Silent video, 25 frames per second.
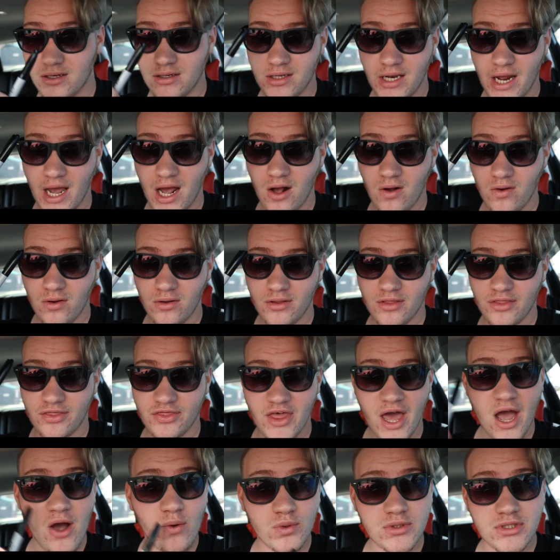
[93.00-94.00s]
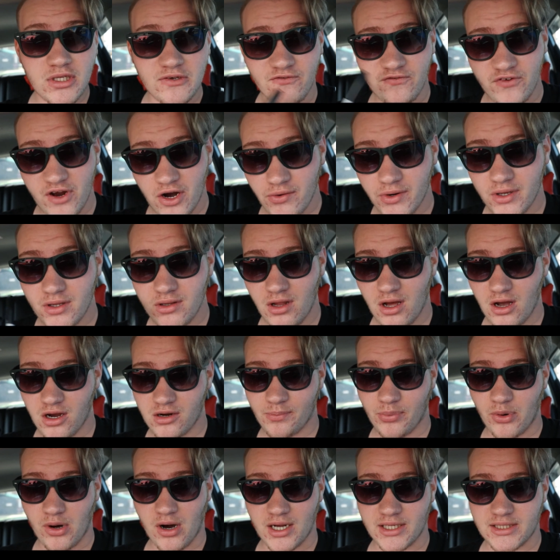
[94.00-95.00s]
Now, that was a very
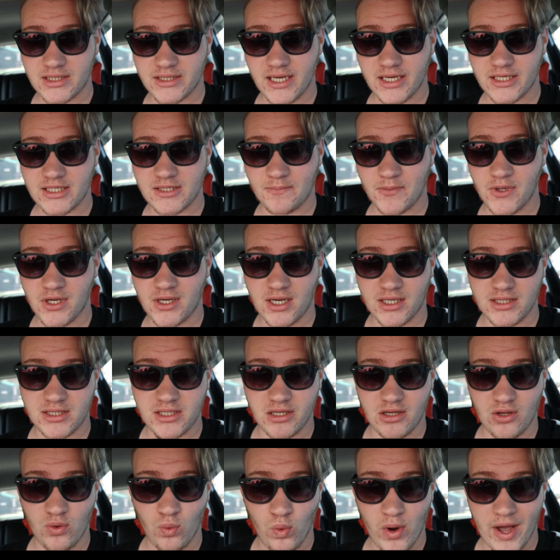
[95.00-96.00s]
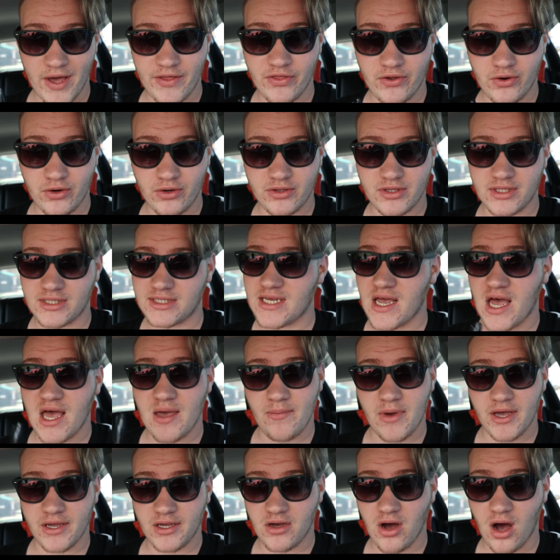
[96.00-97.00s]
long process because of the weather, the
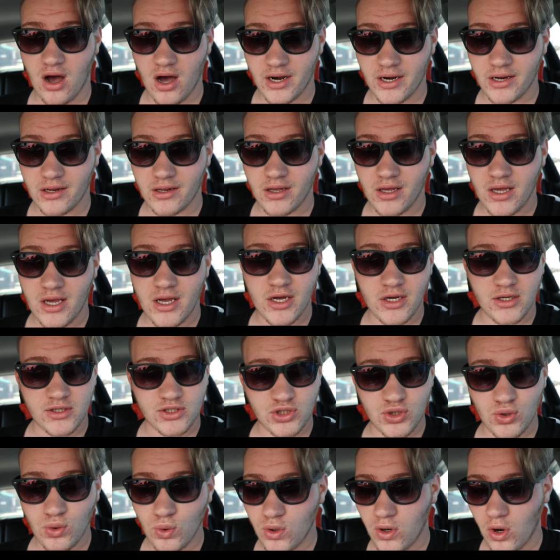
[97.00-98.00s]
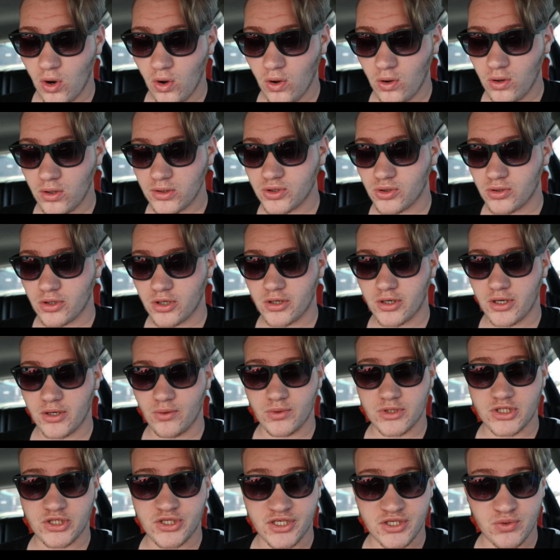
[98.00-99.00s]
time I got it. Too cold, or it
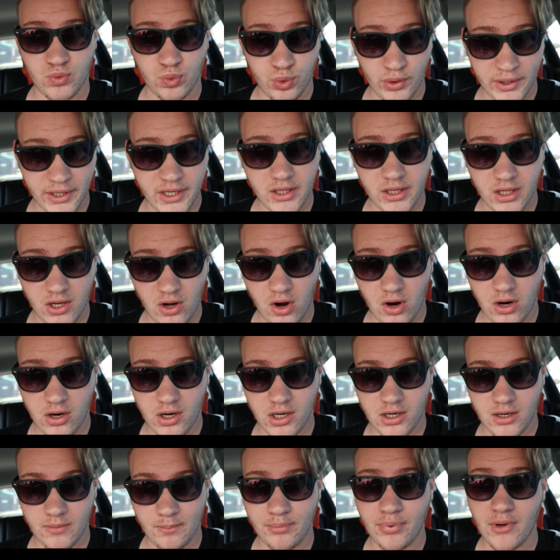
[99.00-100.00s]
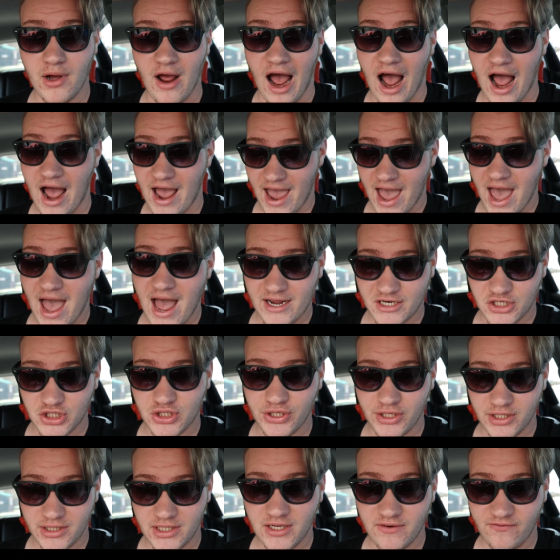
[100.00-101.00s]
was just really hard, but I
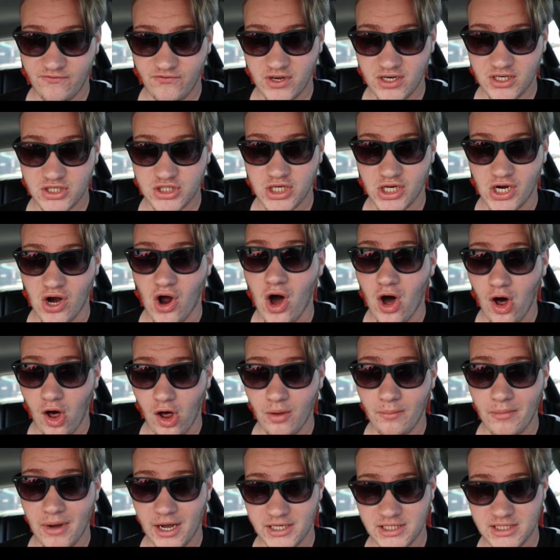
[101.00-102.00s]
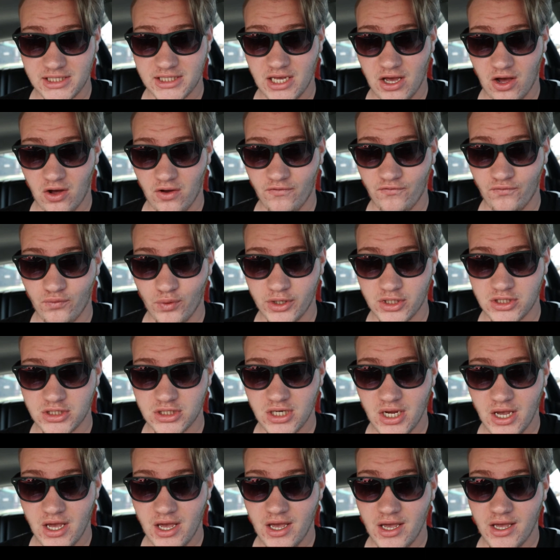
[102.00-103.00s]
actually did finish it all myself,
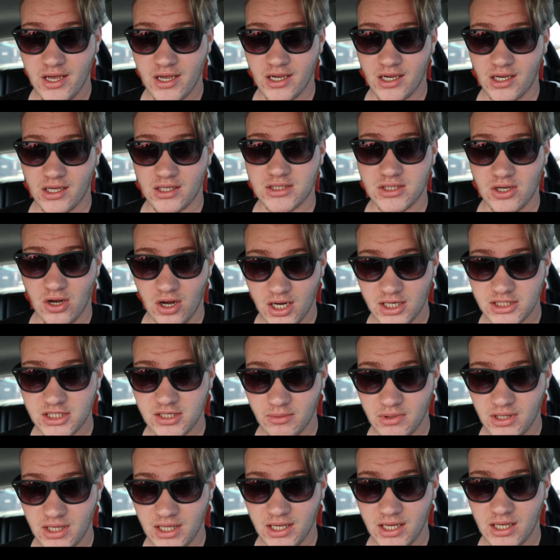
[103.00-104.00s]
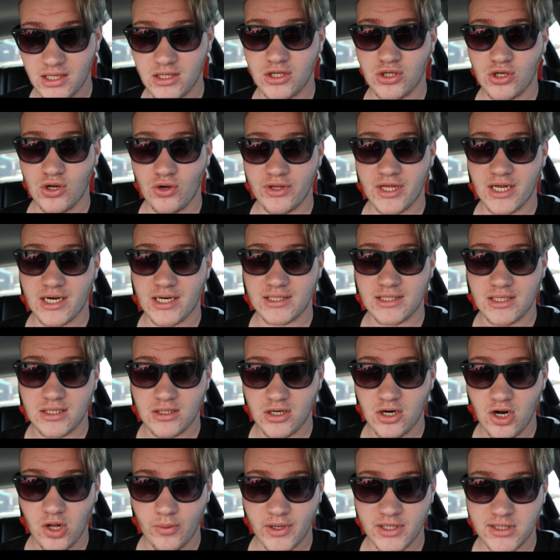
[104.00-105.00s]
which it's awesome in the end to know that I did
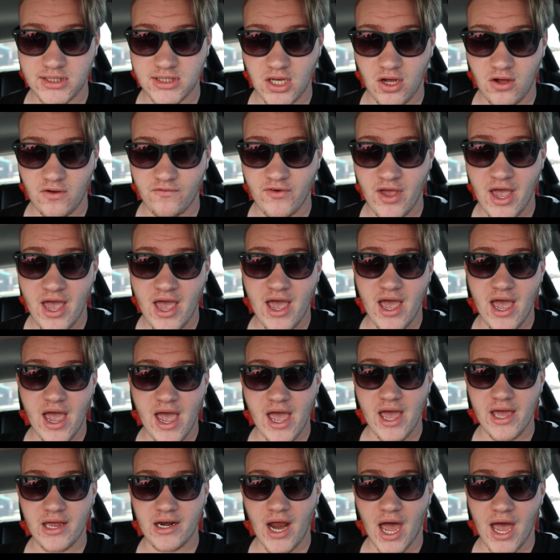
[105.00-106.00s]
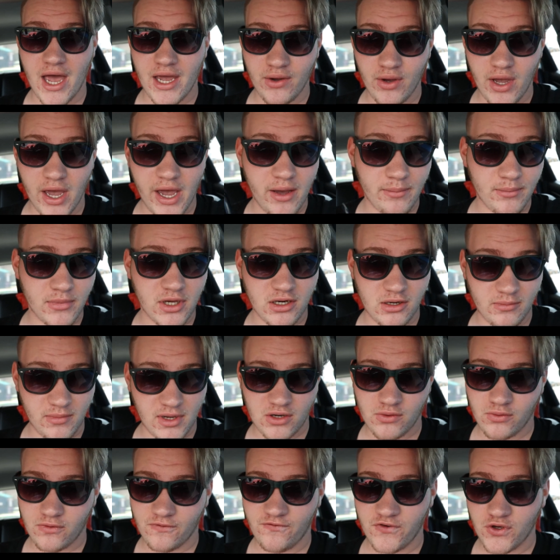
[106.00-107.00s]
it all myself, and I am gonna
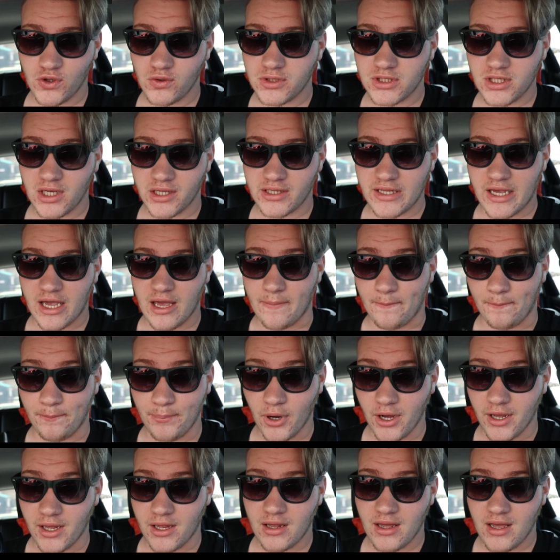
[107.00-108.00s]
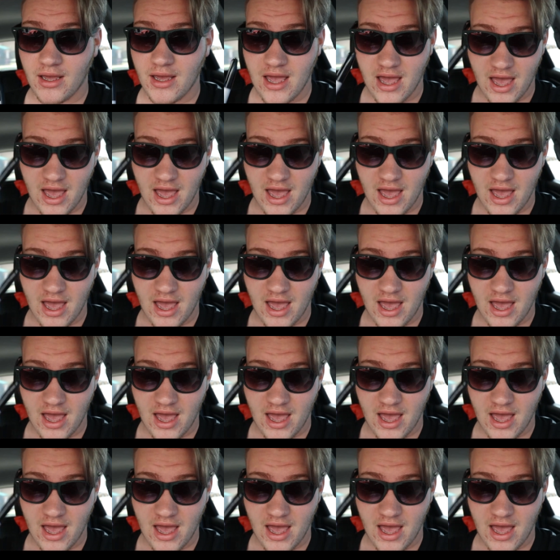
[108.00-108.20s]
make reviews on that. But